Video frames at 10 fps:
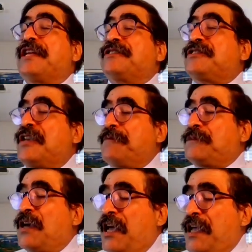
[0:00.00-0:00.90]
that
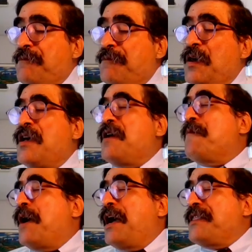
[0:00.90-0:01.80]
sometime
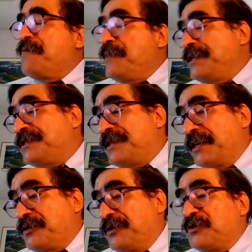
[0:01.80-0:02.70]
by
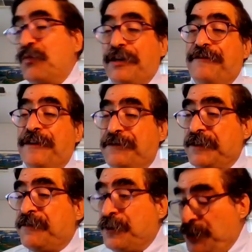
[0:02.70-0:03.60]
mid-century,
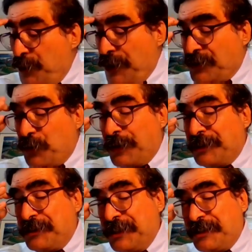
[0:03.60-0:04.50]
2050 for the U.S.,
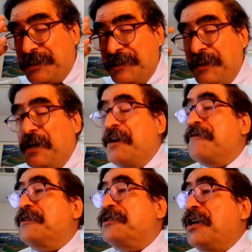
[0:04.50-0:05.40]
2060
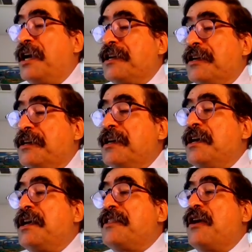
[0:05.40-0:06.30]
for China,
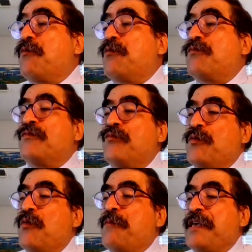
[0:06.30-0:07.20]
that
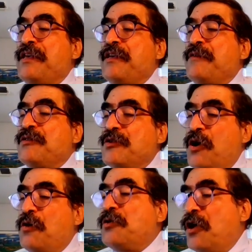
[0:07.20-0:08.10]
we will be
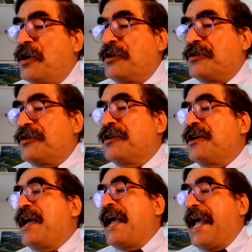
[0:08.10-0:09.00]
no
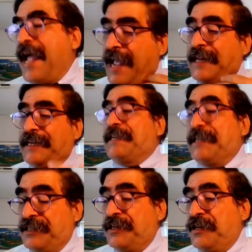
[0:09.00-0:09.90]
longer
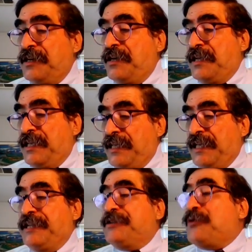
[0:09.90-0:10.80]
adding
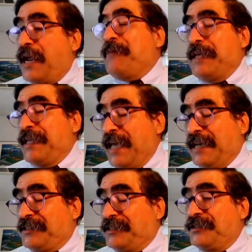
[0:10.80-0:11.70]
heat trapping
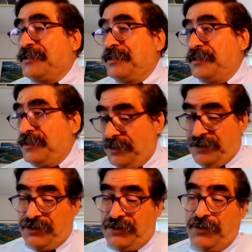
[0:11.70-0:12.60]
gases
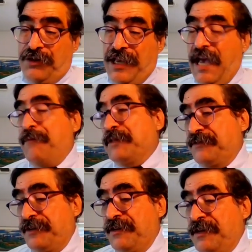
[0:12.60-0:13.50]
to the
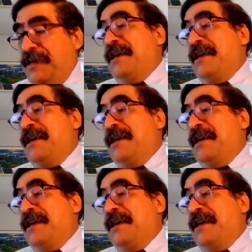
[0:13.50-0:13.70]
atmosphere.